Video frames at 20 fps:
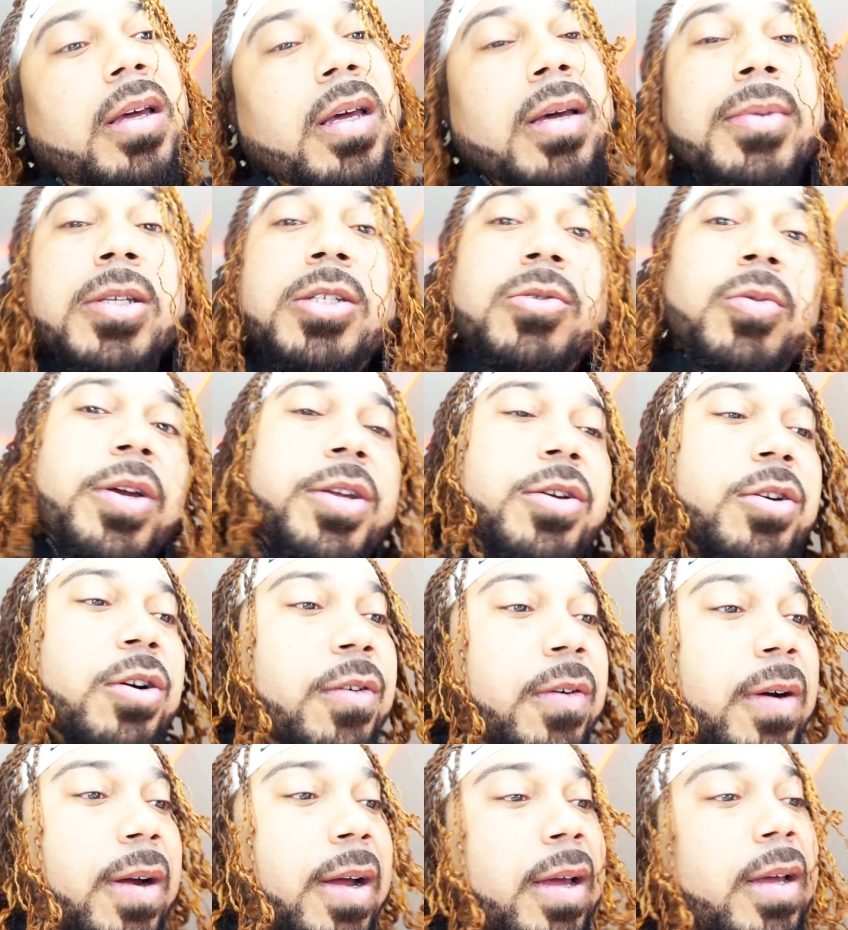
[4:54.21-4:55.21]
in between your
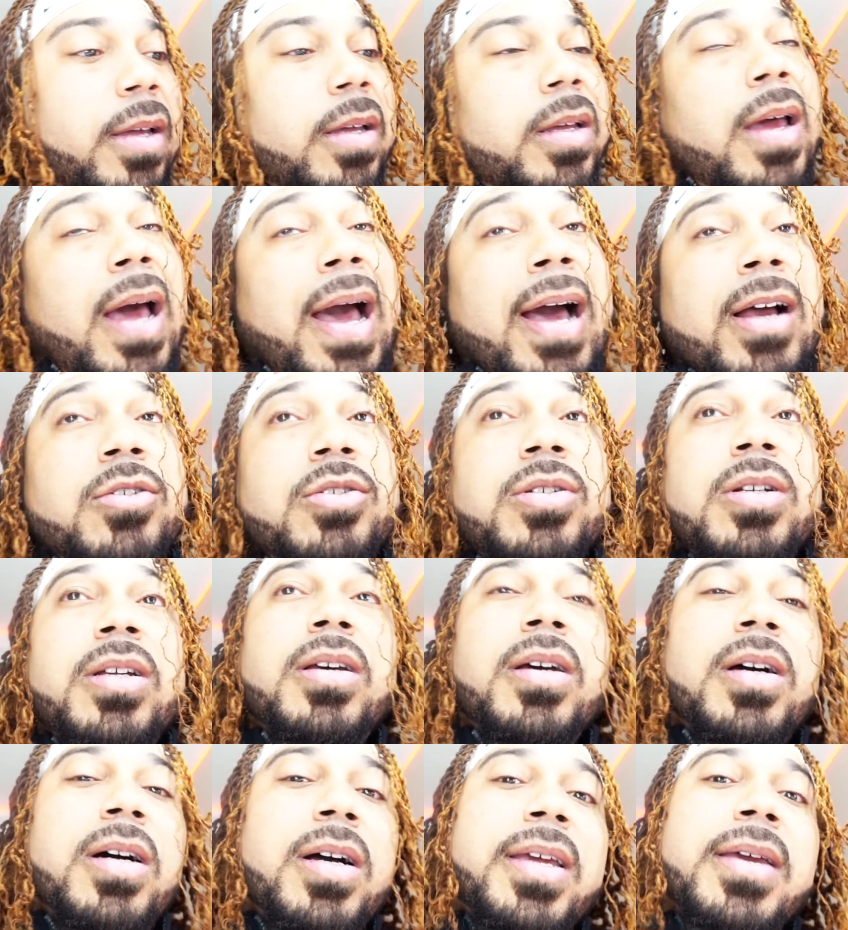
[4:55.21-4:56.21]
grind and
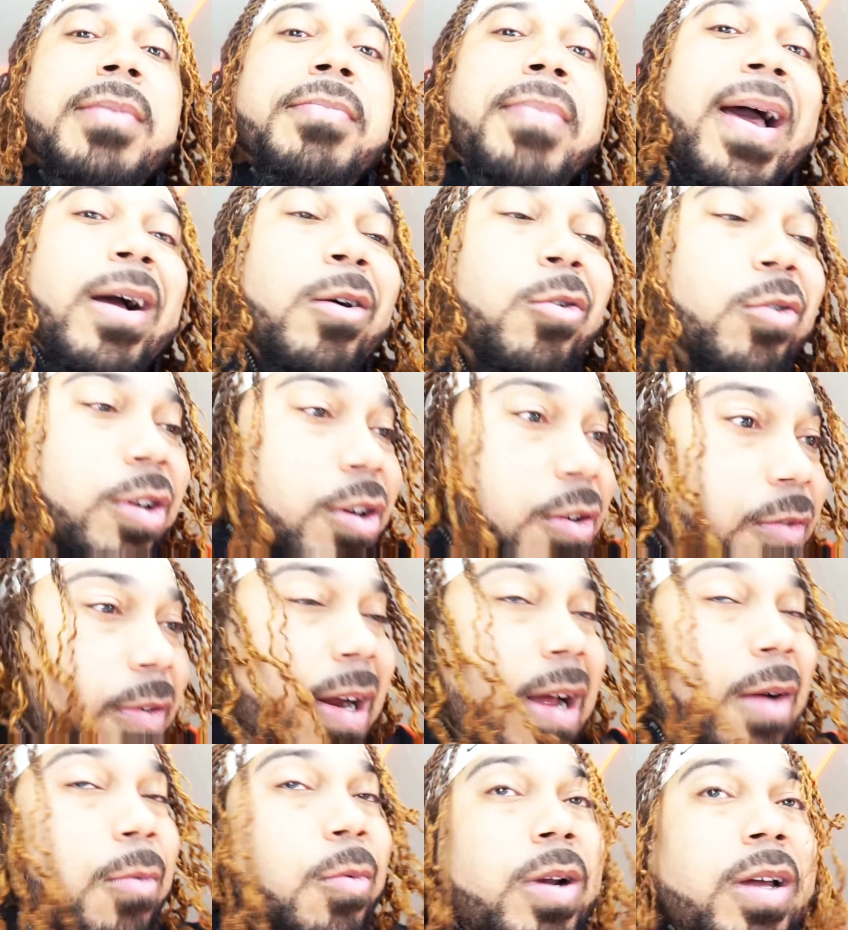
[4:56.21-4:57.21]
actually uh, get back on the
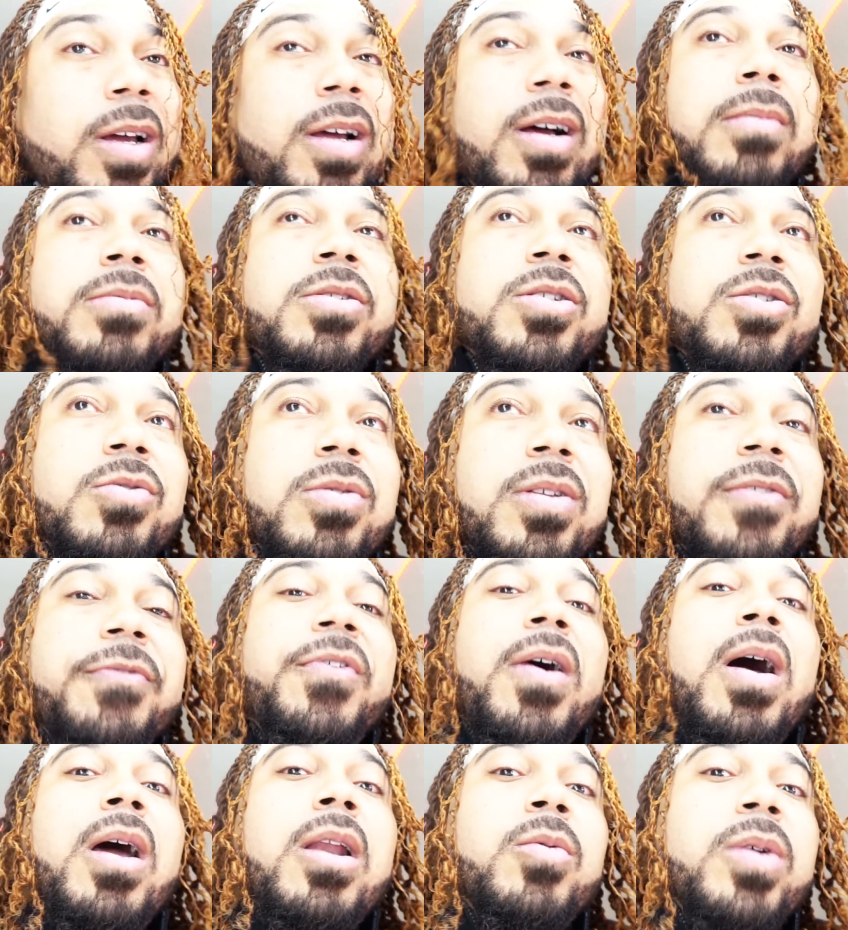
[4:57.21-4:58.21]
grind when it comes to the
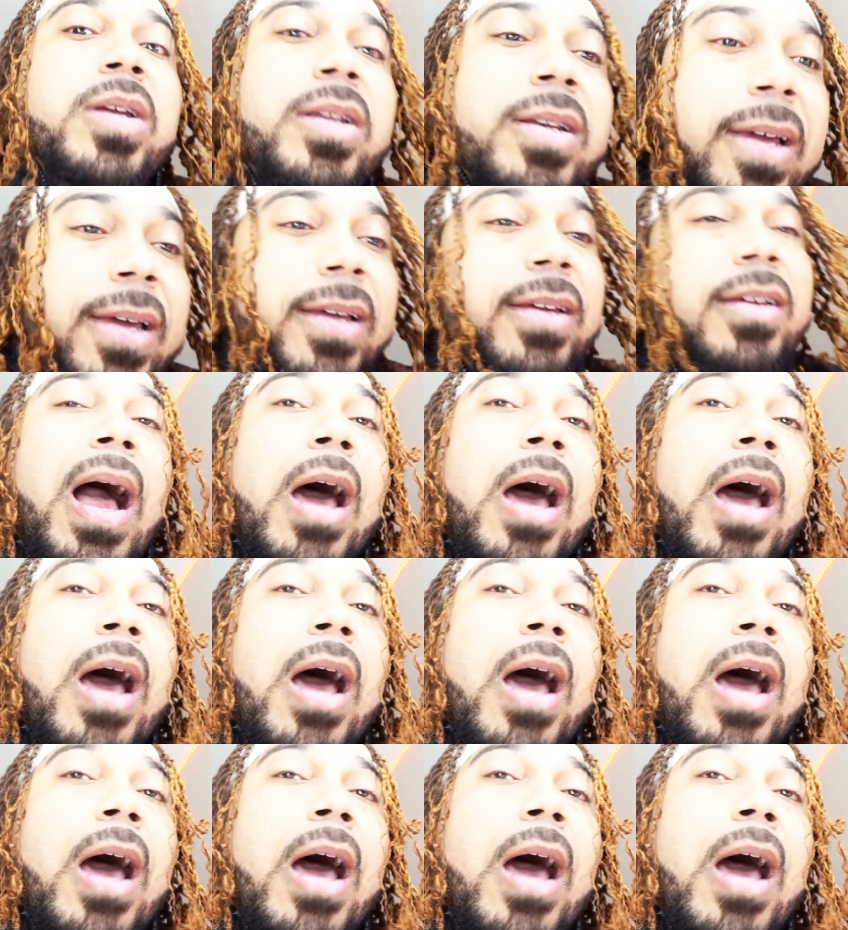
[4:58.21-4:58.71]
following day.